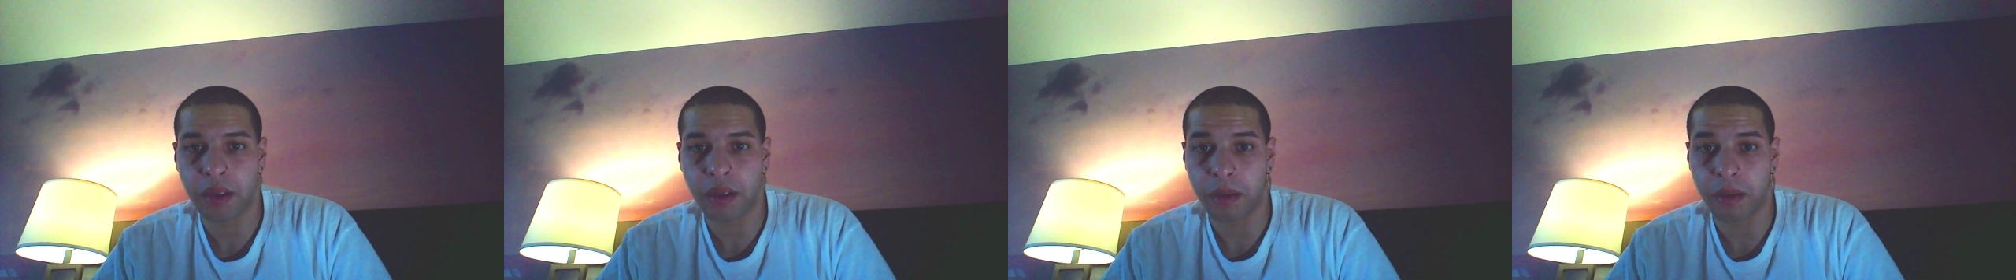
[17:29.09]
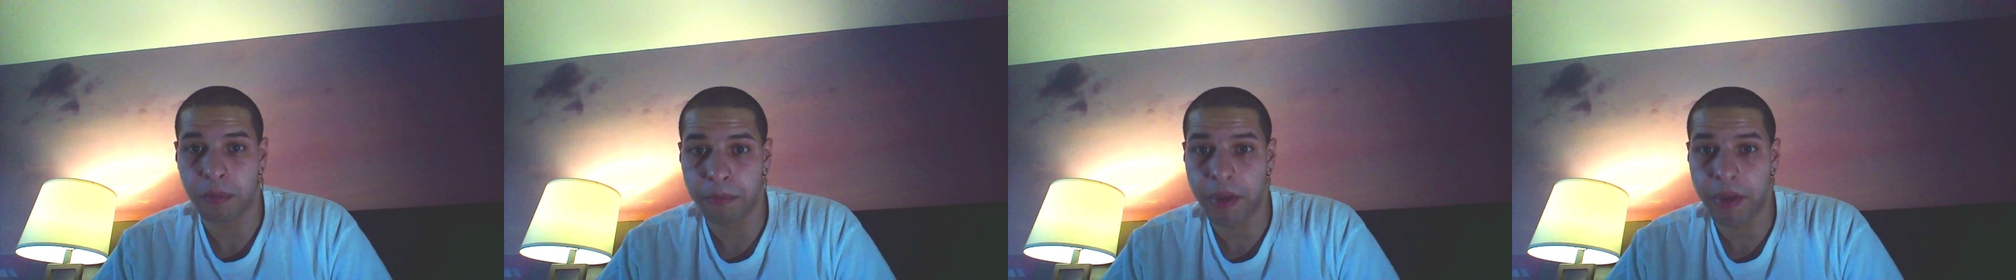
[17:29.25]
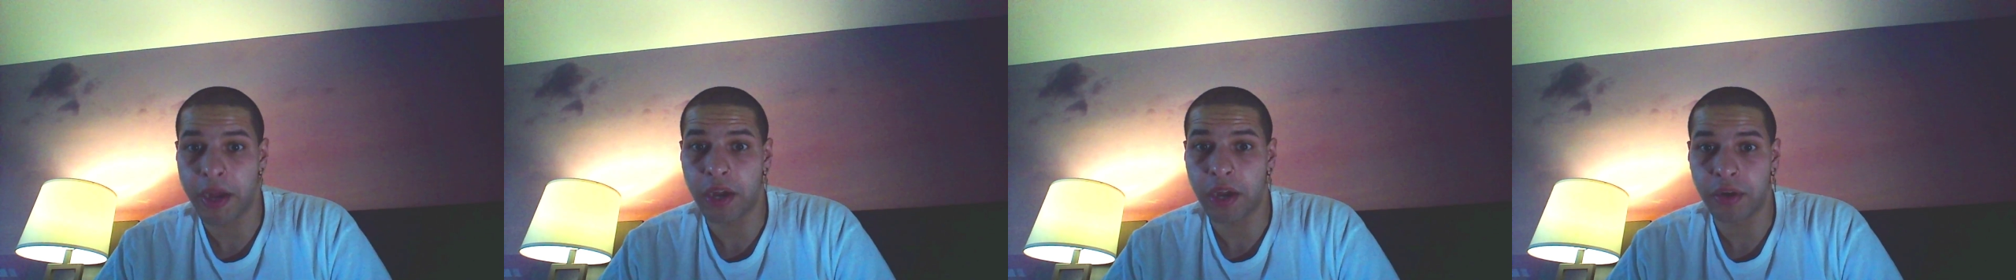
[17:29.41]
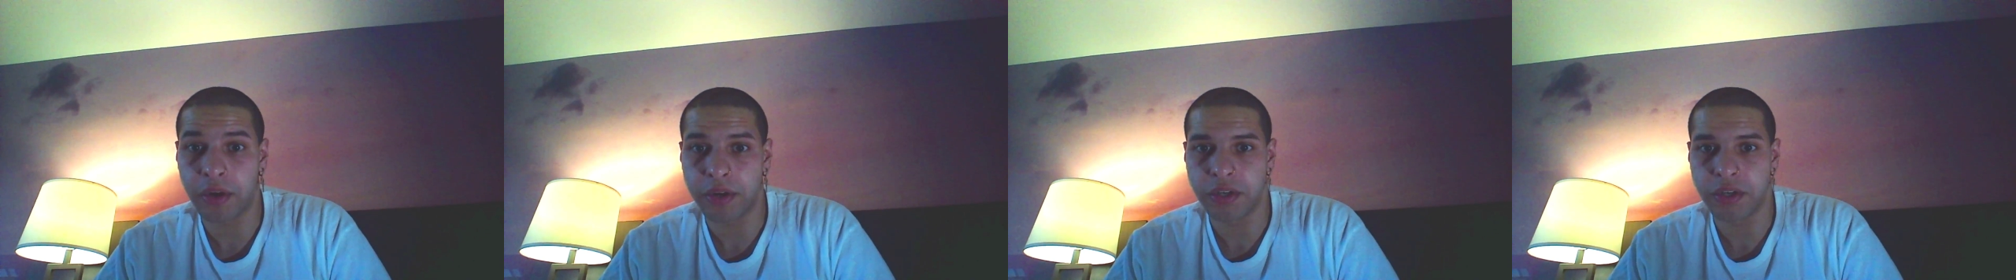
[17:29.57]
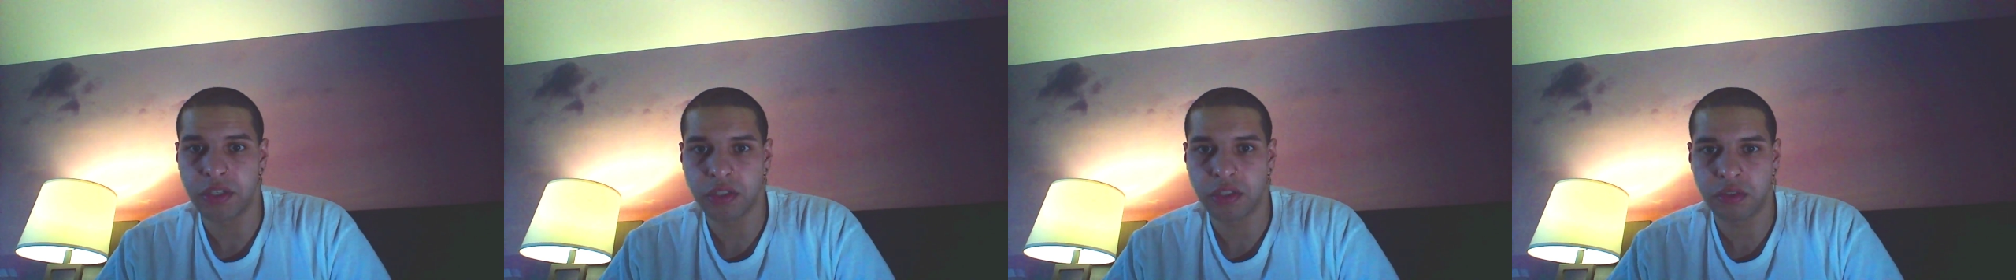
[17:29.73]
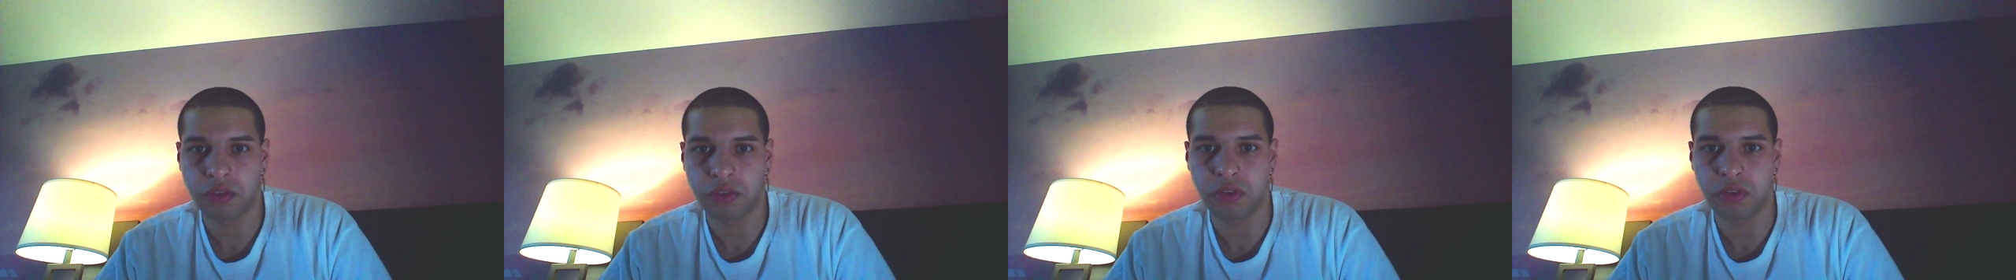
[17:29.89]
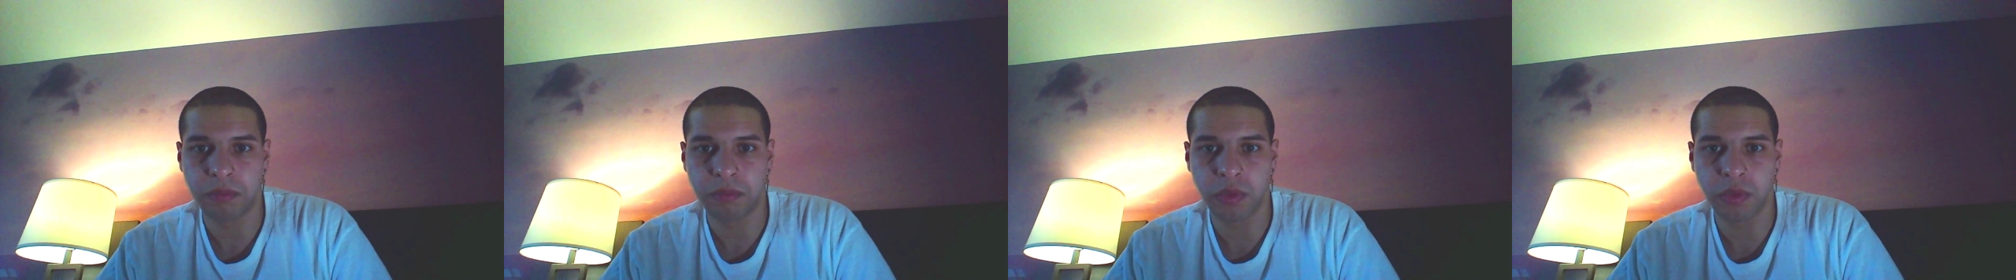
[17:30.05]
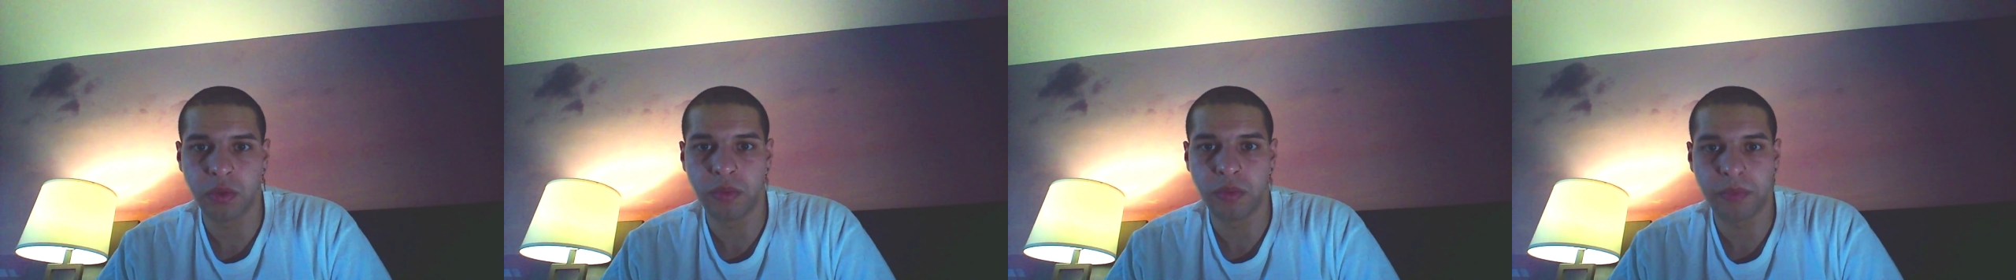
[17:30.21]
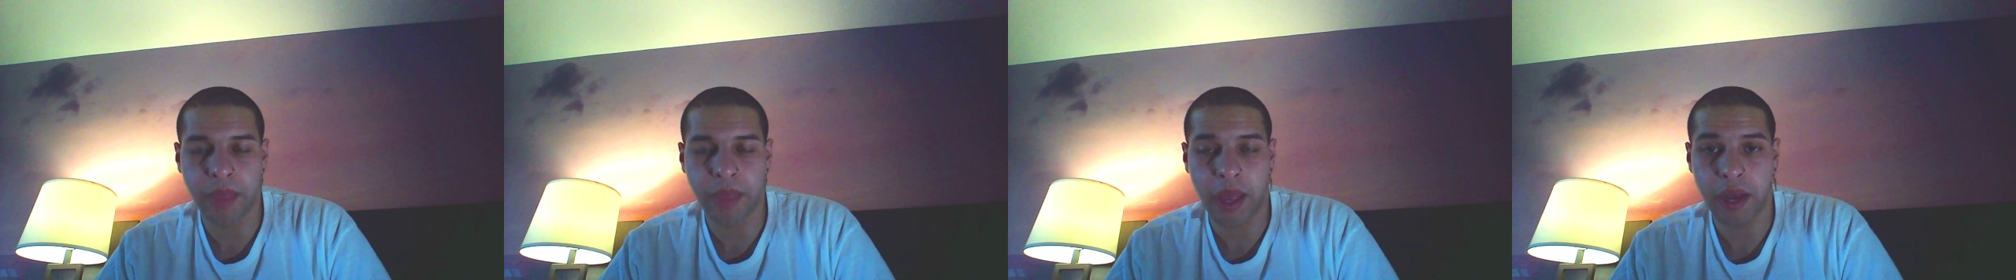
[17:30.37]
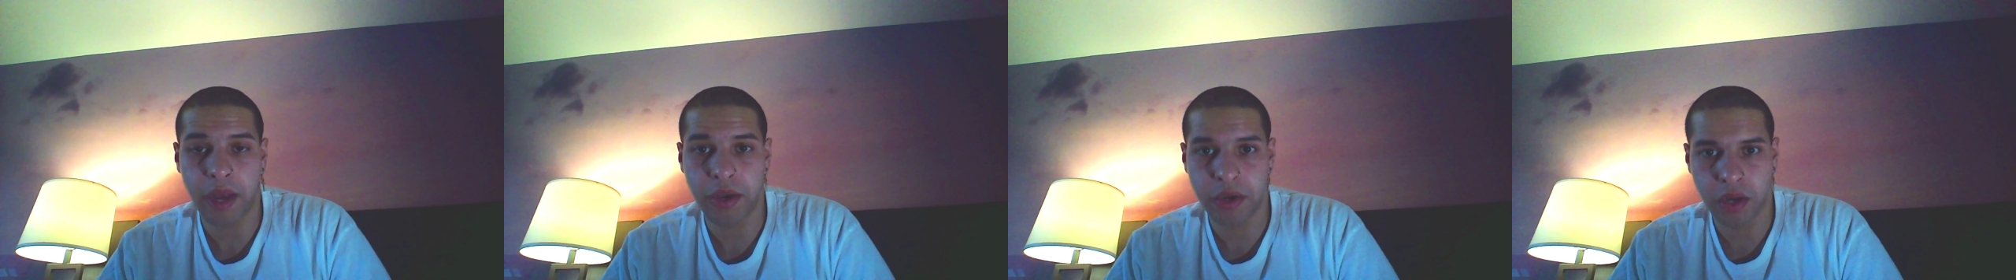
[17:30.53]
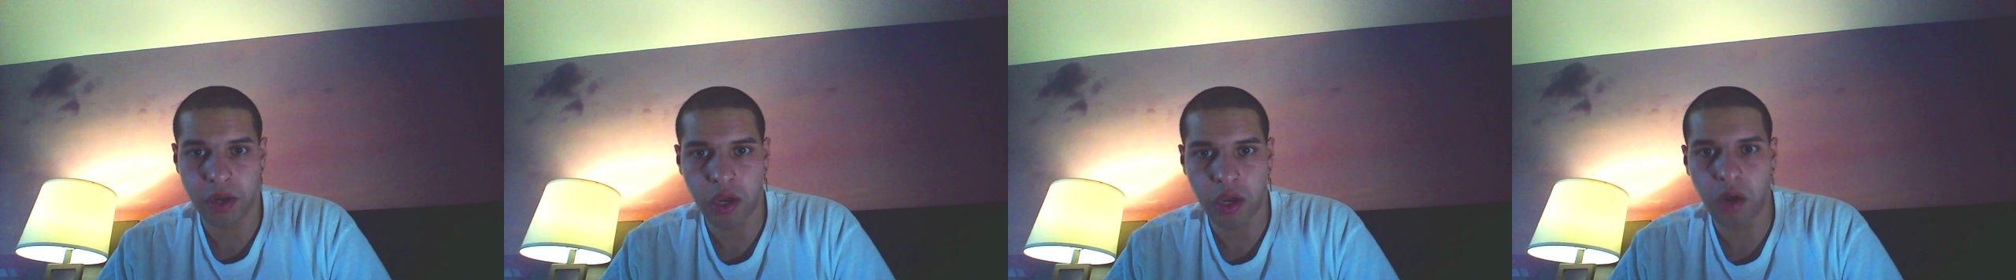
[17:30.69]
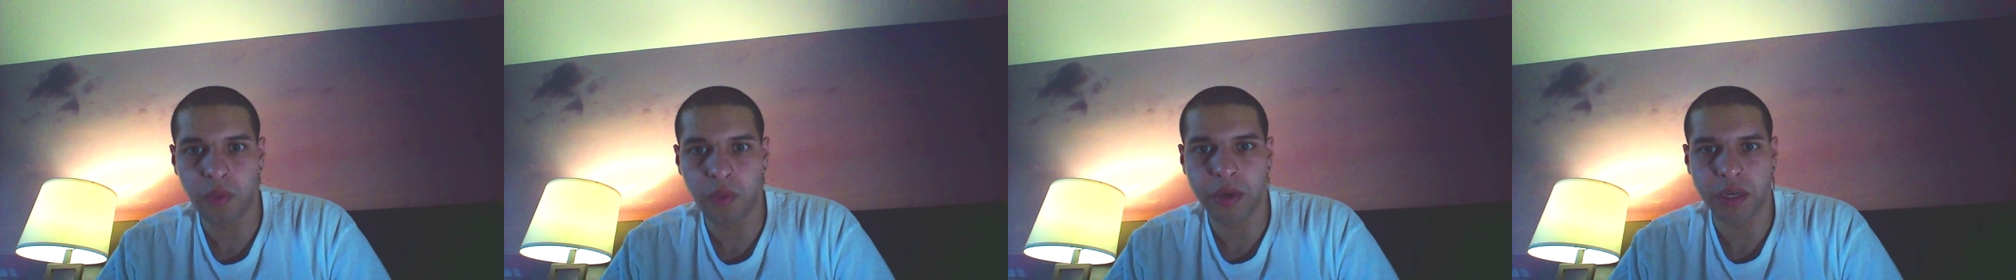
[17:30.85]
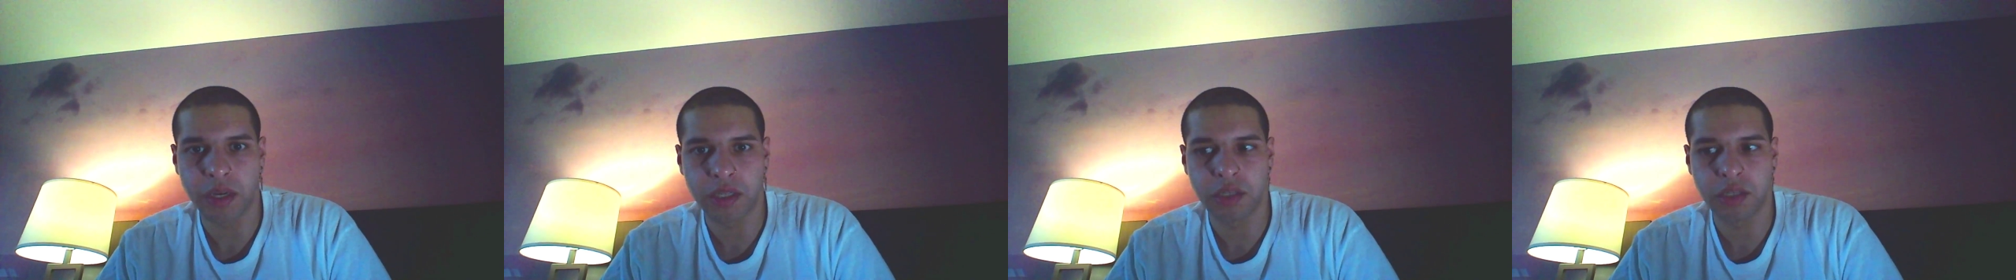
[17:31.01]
barriers, to remove that knowing,